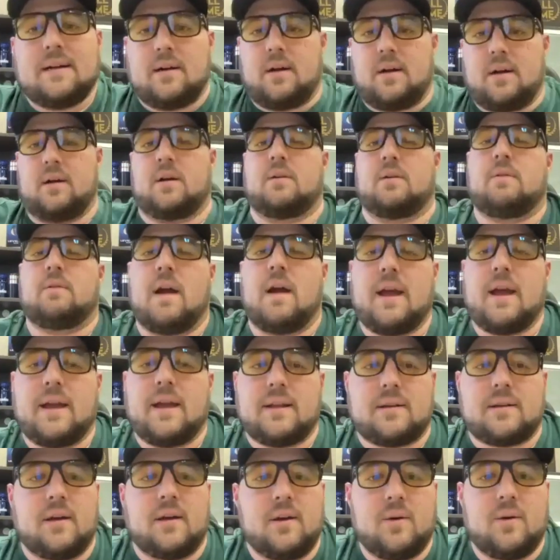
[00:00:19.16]
All right.
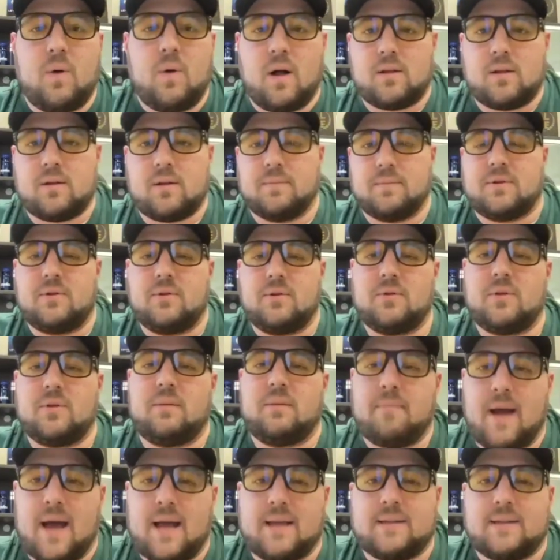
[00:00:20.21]
Welcome to the
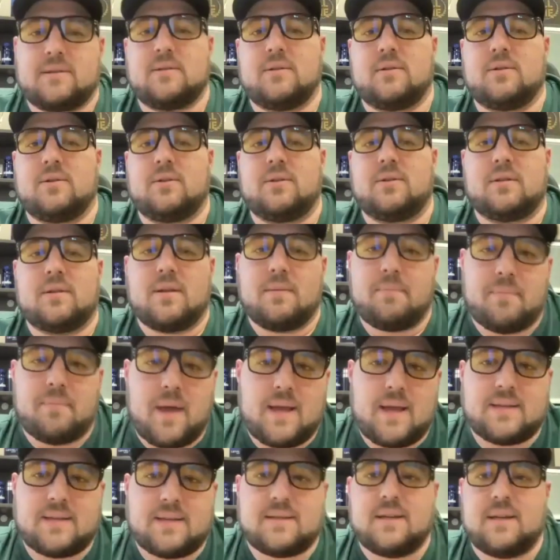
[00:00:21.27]
Master the
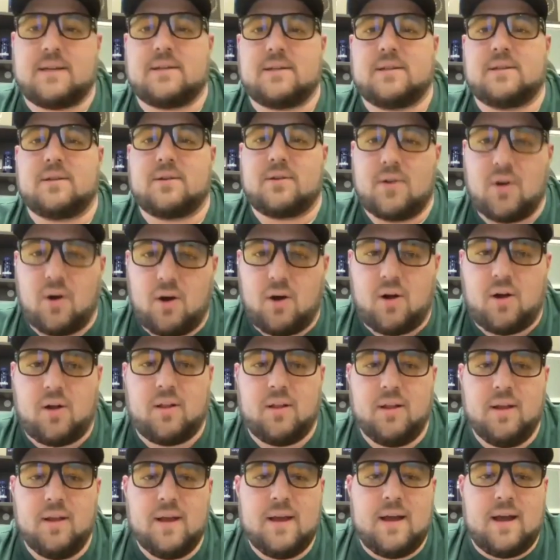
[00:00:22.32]
Basics
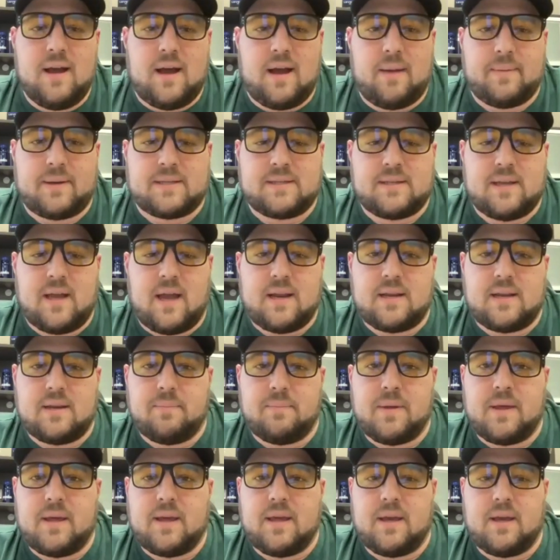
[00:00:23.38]
call. I'm excited to
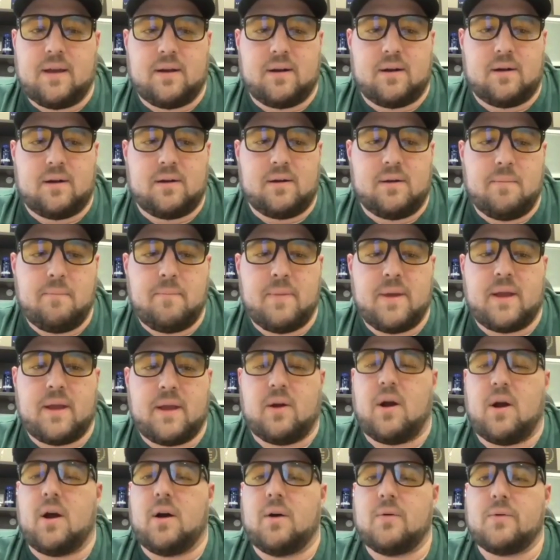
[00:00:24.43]
be here, be your
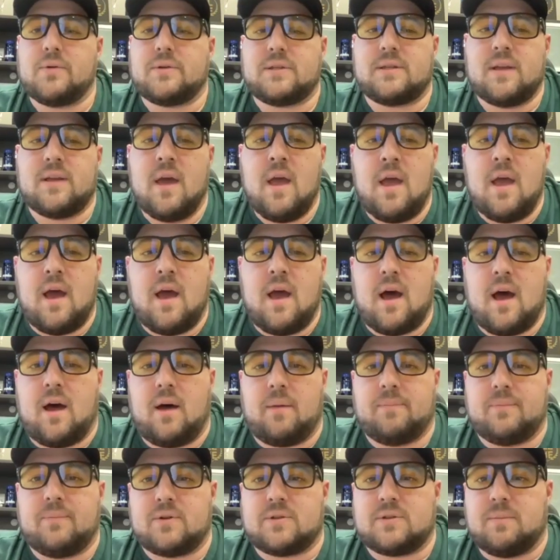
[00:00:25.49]
host.
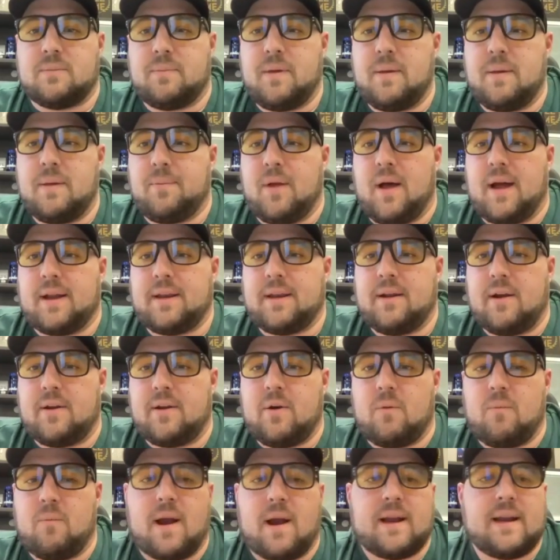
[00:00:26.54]
There's some people on here. I
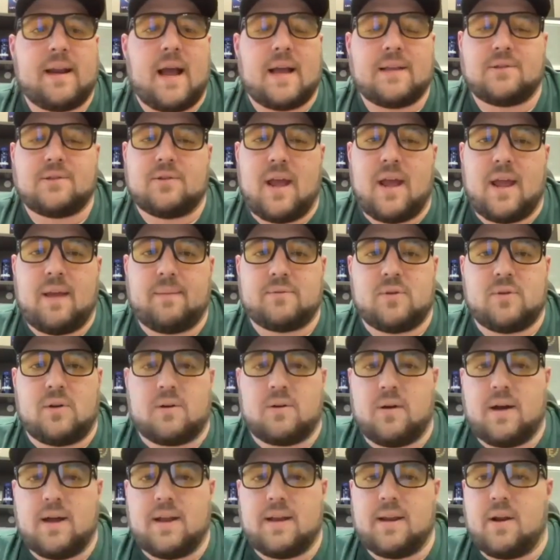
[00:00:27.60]
don't recognize your name, so I'll
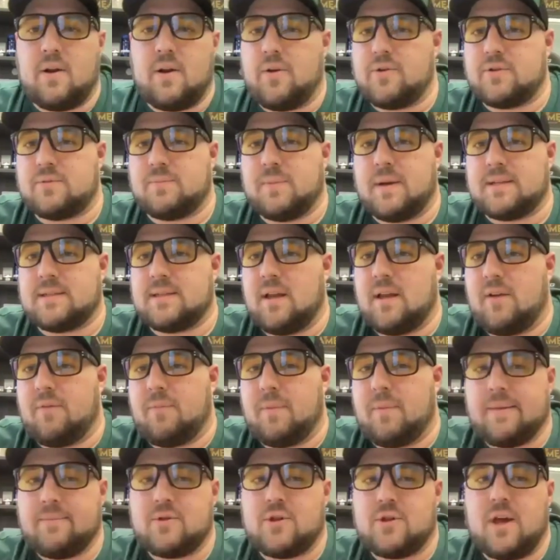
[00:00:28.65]
go ahead and introduce myself. My
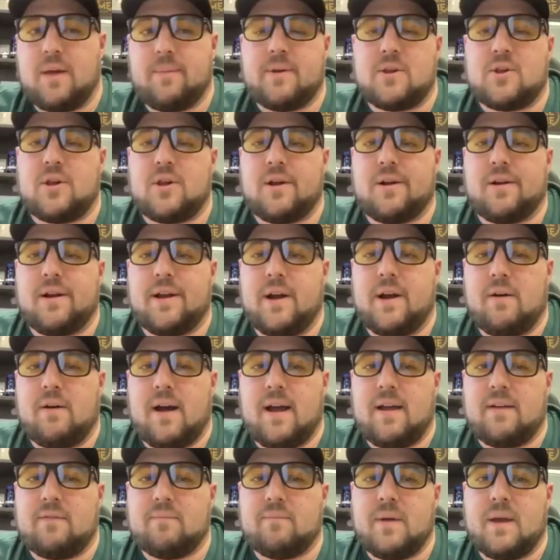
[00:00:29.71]
name is Jamie Chirio.
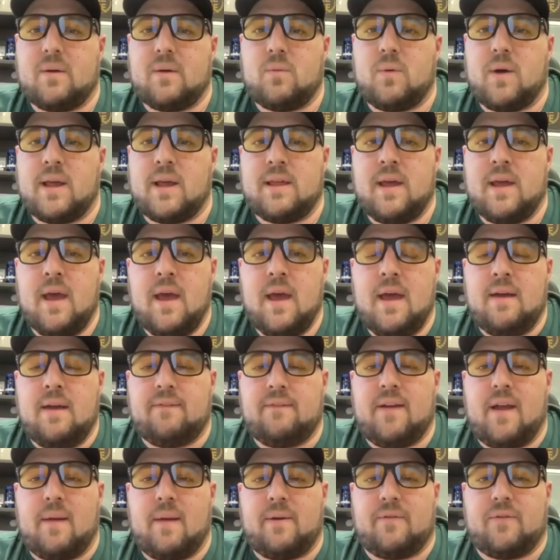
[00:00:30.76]
I've been with
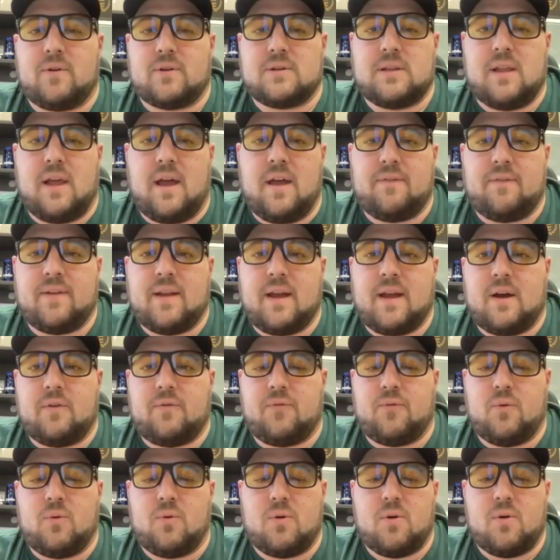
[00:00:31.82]
Family First Life now
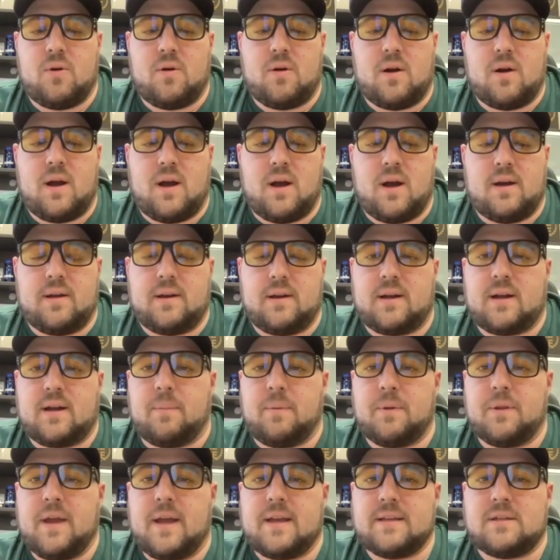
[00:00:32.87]
for in a
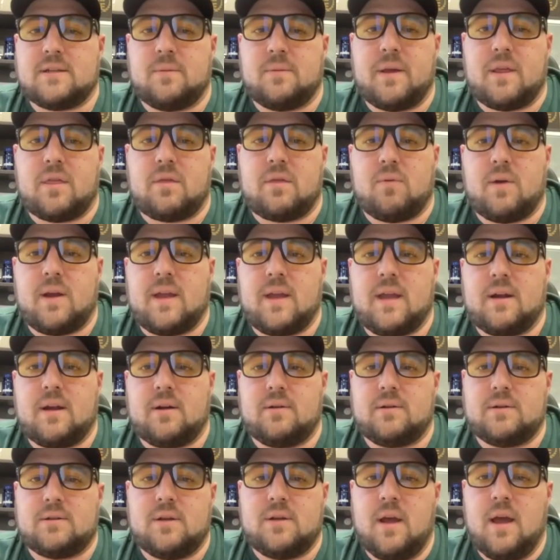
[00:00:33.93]
couple of days, it'll be 3
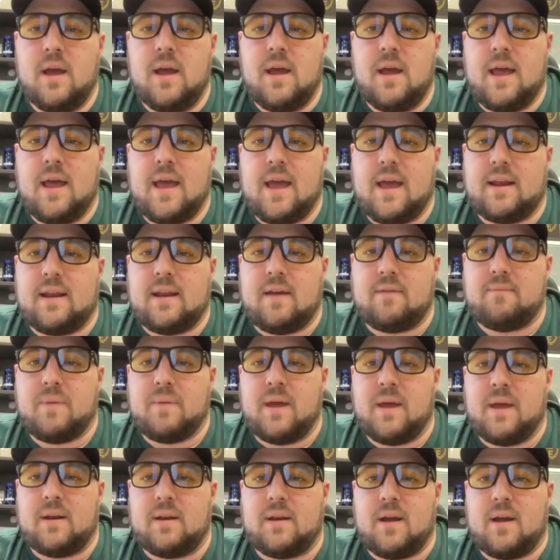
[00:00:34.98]
years. And I've
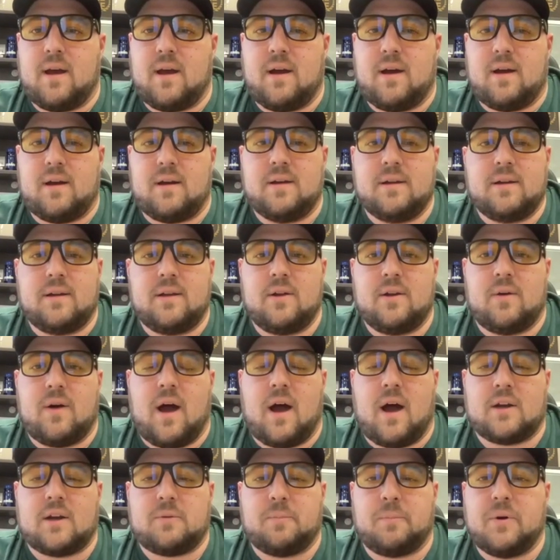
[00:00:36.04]
been
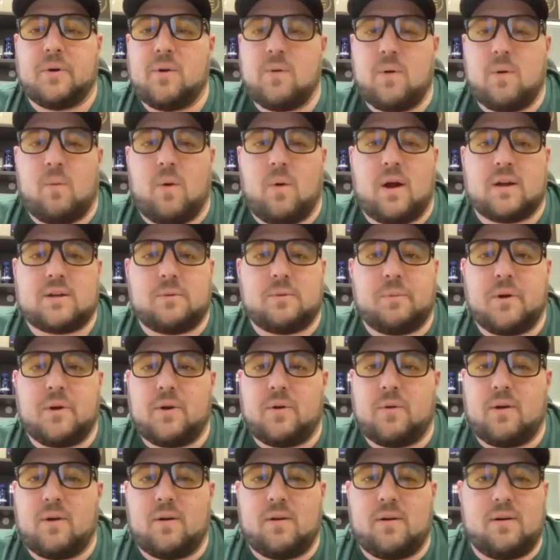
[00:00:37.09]

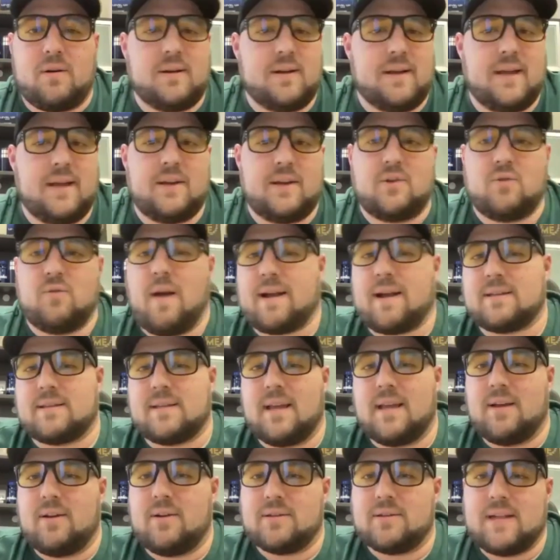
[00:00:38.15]
entrepreneur in direct
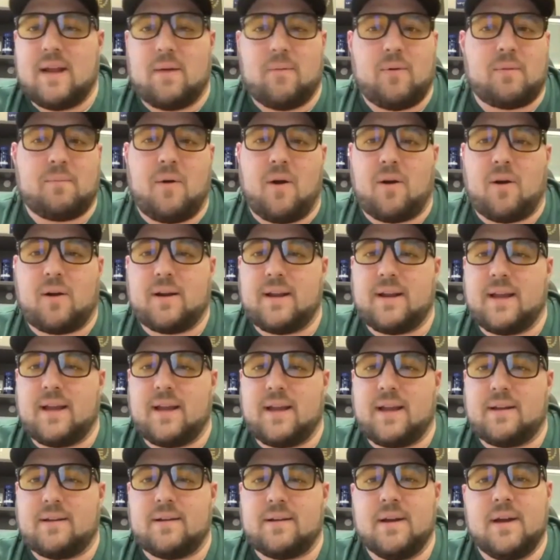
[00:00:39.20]
sales, network
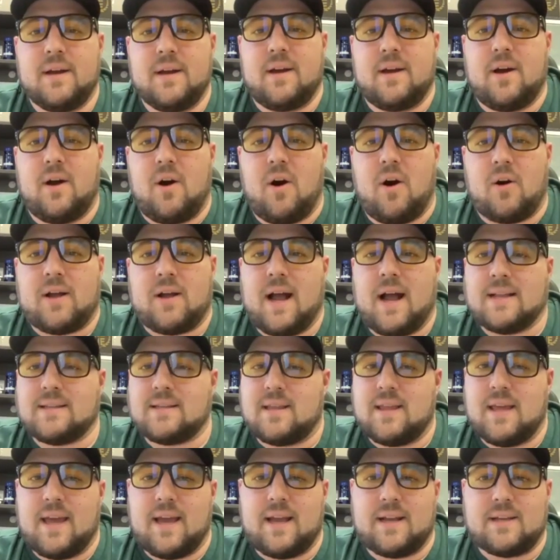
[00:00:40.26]
marketing, all kinds of
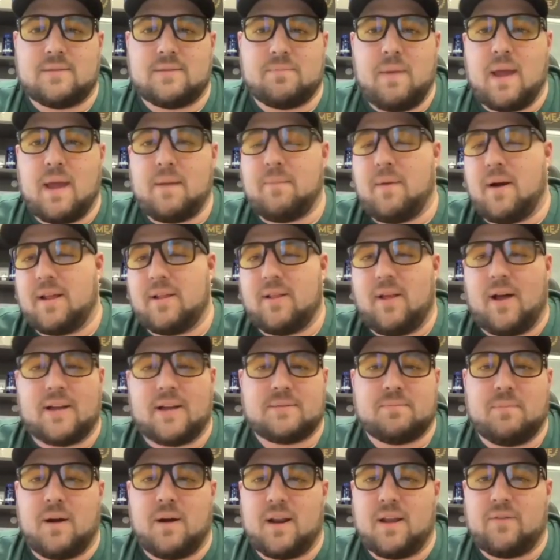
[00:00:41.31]
things, made money,
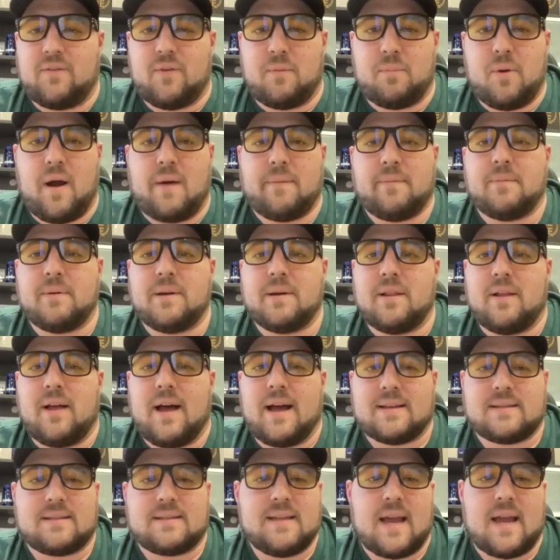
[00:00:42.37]
lost money for probably the
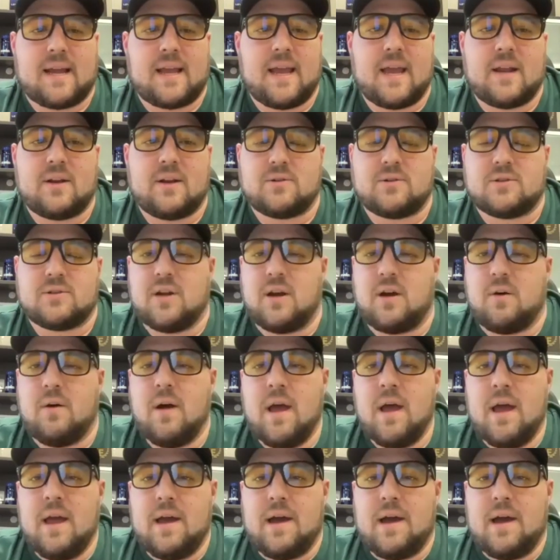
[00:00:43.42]
last decade or so.